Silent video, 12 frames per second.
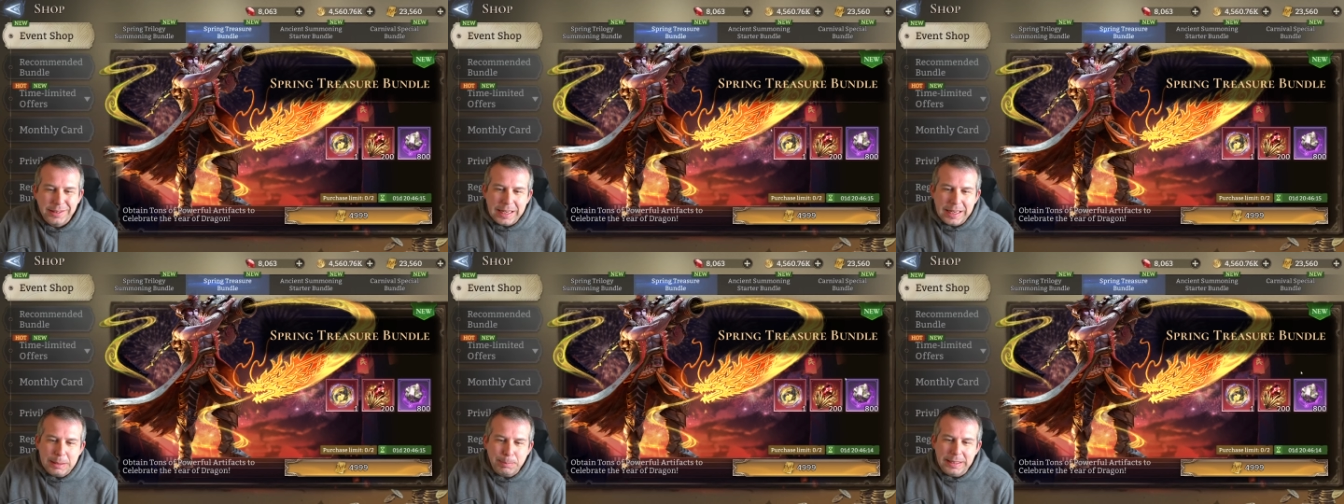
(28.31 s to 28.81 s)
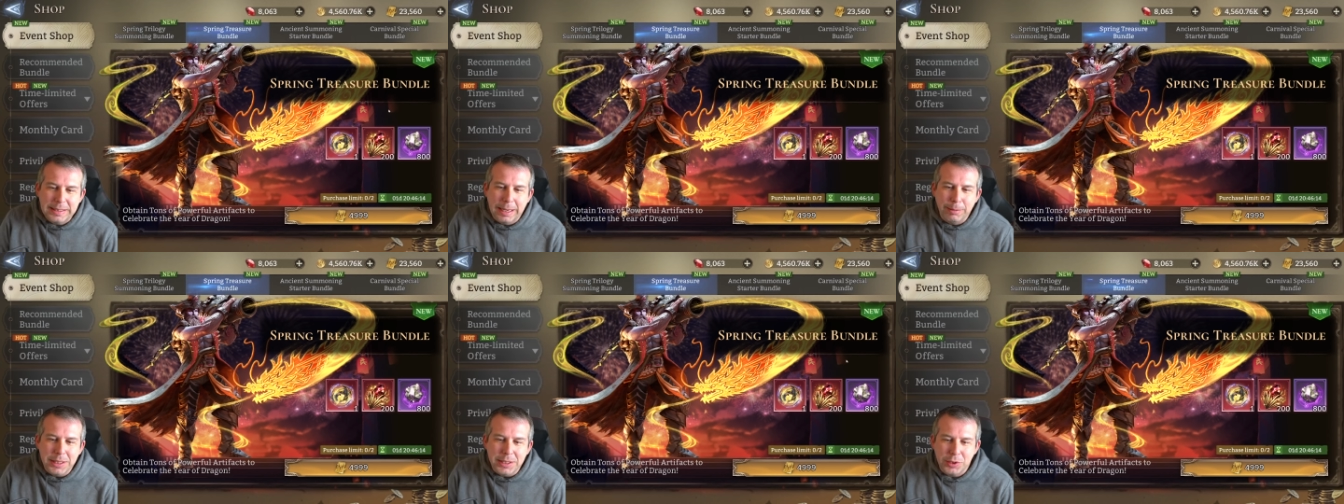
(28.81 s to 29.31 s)
So he's picked
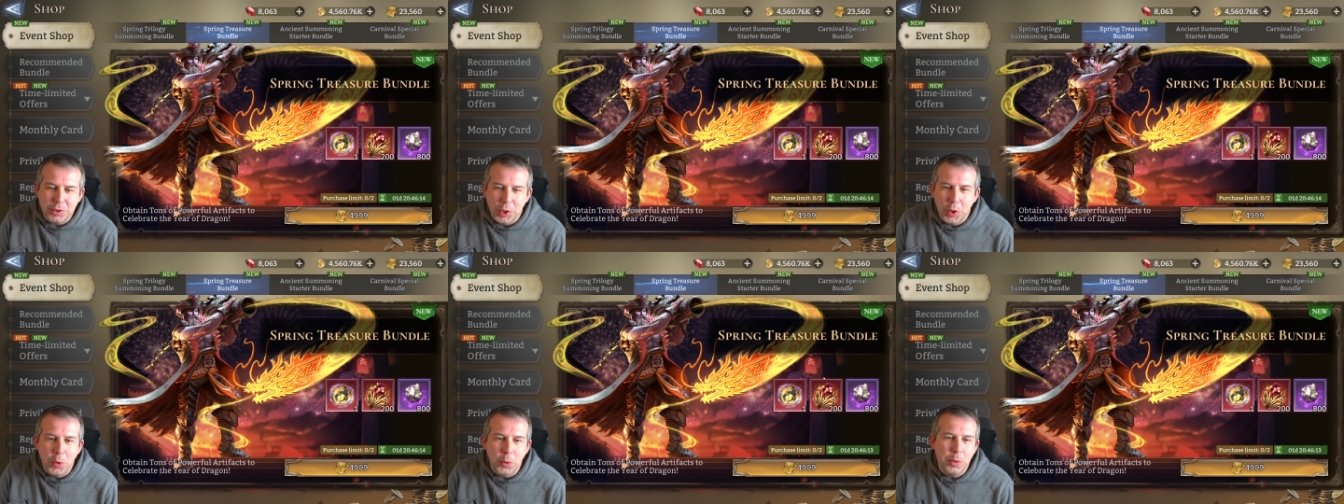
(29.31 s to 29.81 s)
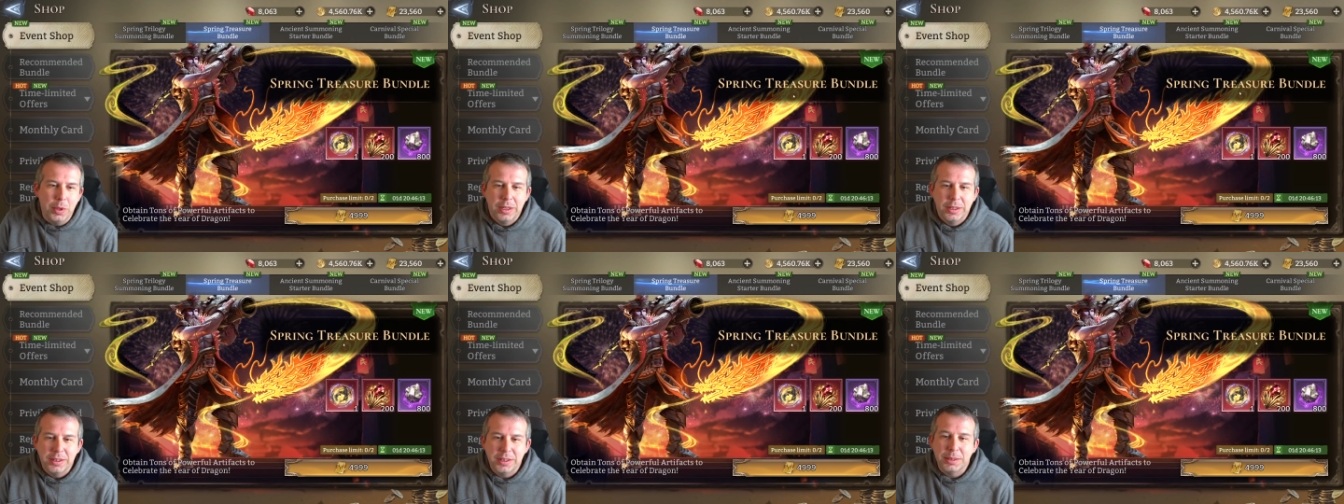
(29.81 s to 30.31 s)
up these two
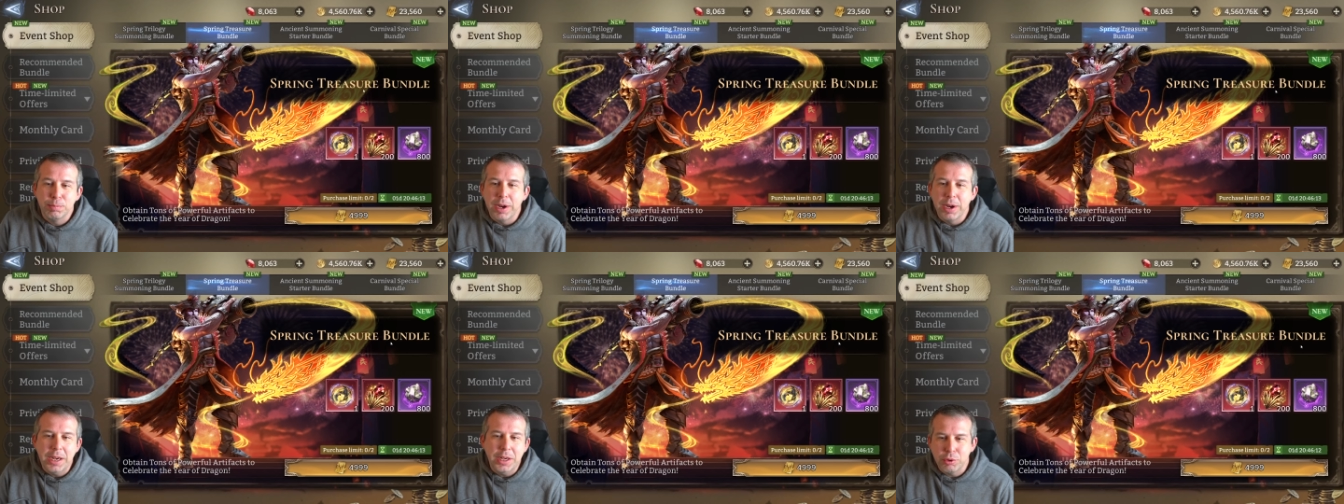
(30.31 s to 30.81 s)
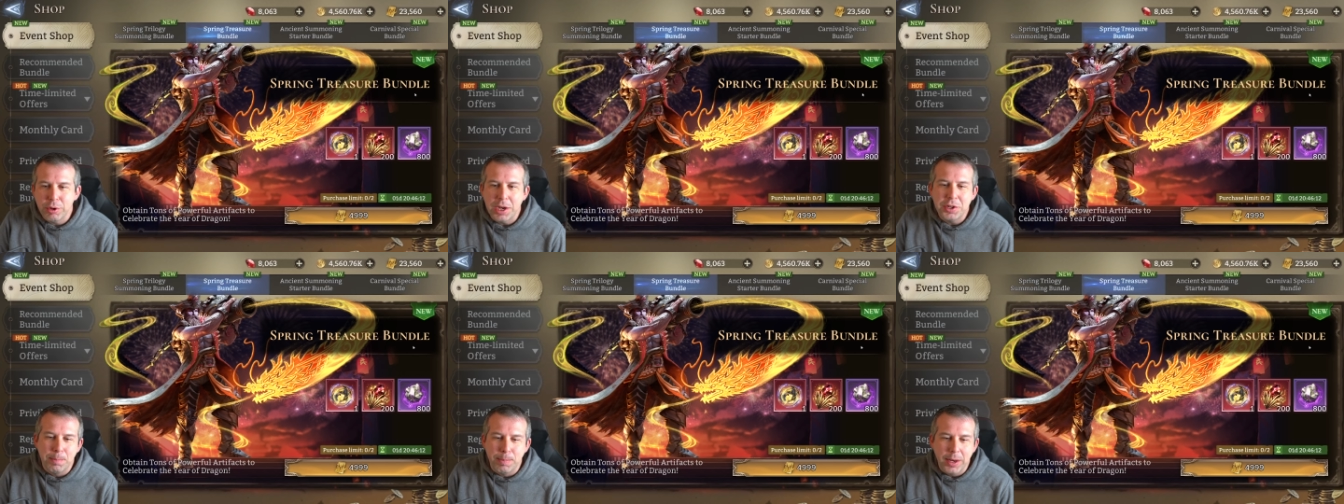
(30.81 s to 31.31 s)
spring
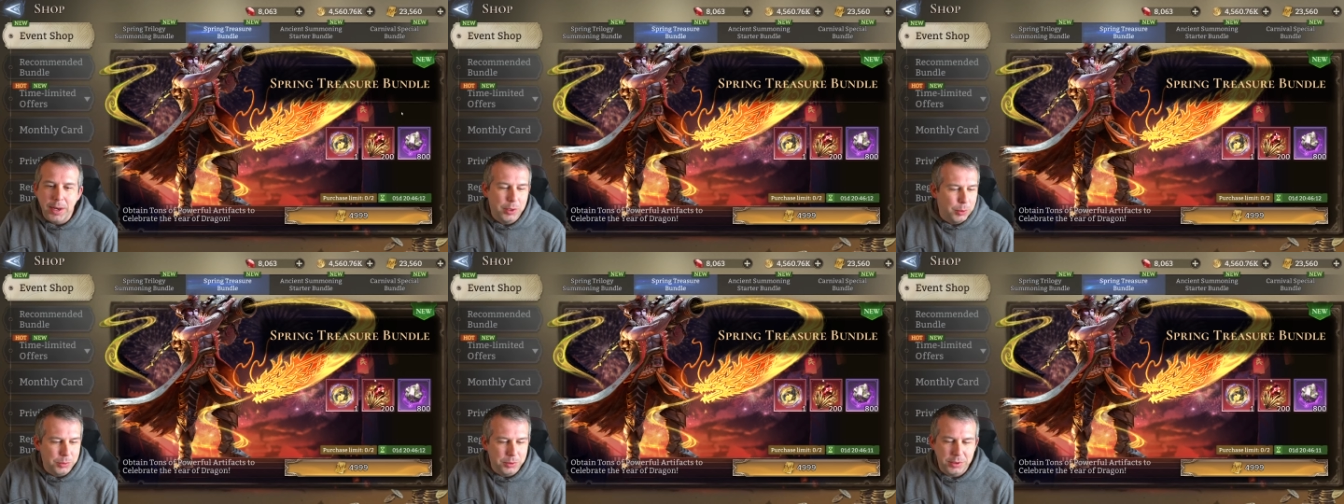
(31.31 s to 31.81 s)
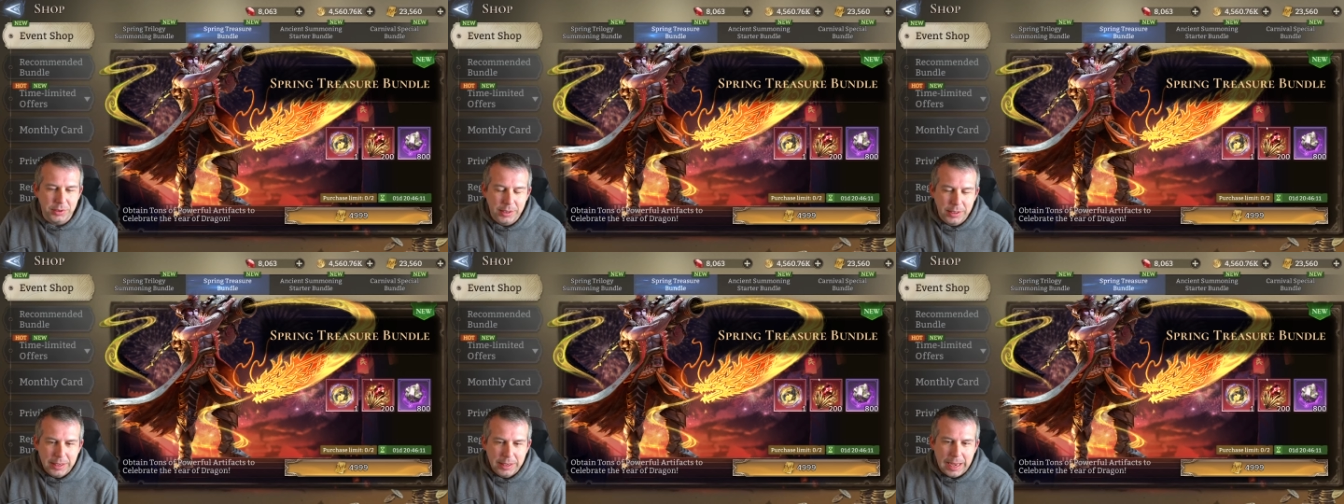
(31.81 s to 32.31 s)
treasure bundles
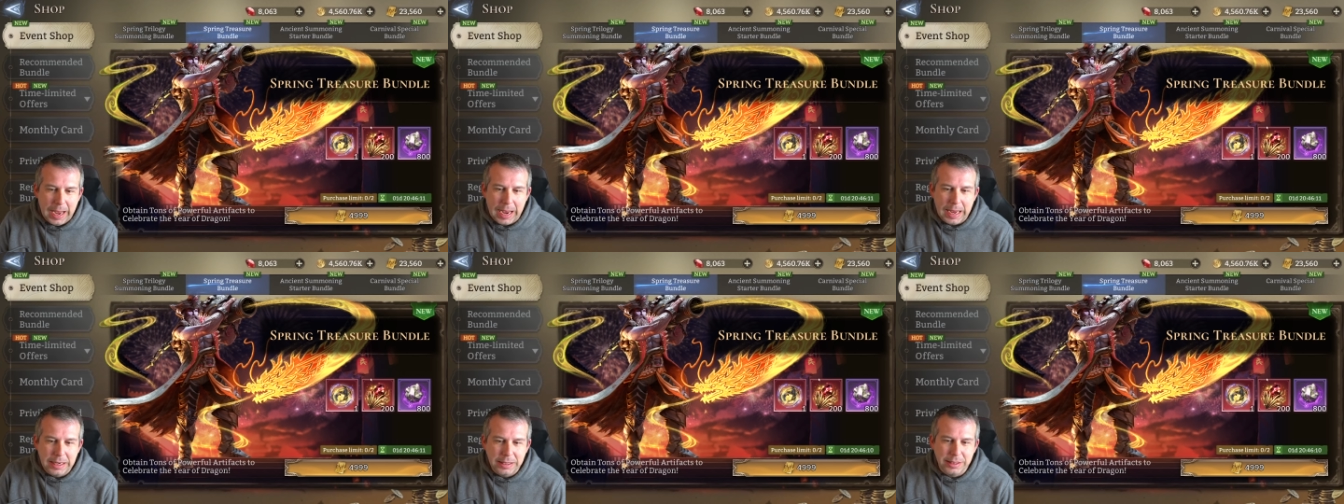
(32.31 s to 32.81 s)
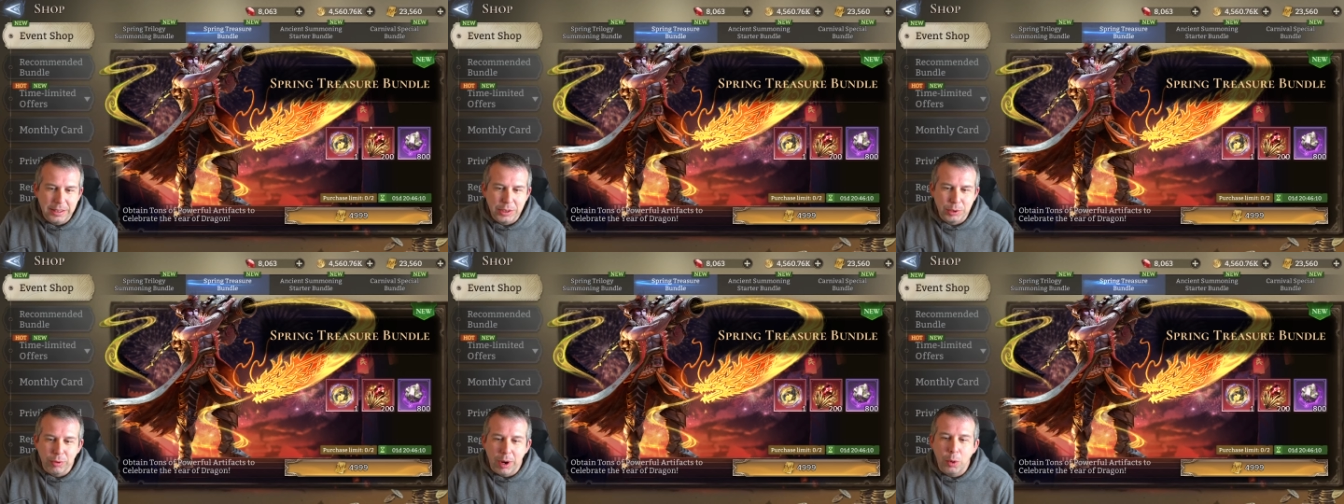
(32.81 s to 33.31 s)
and
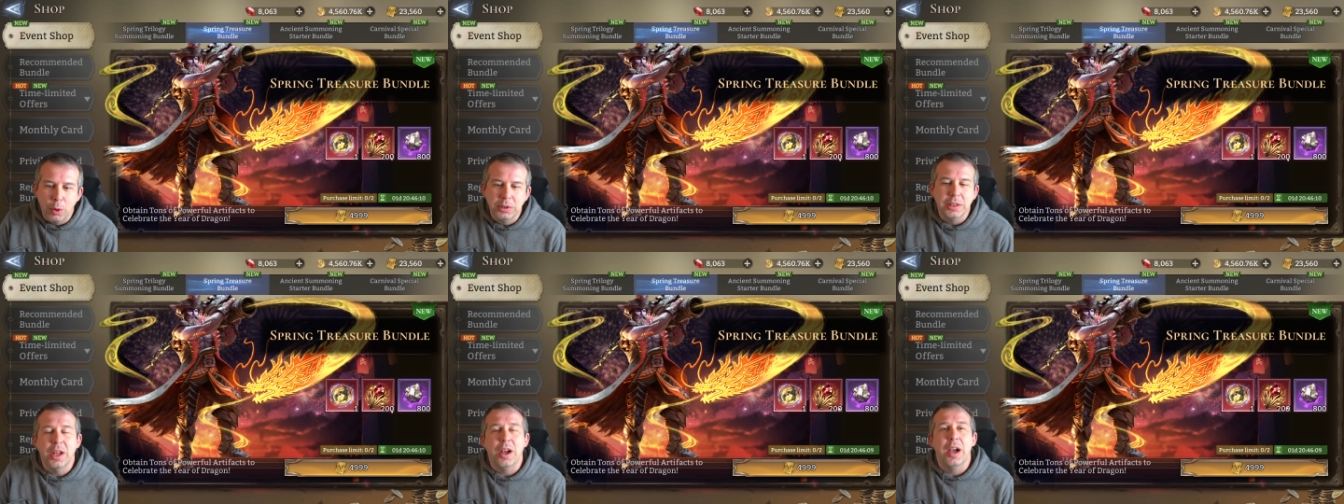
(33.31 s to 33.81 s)
has rolled the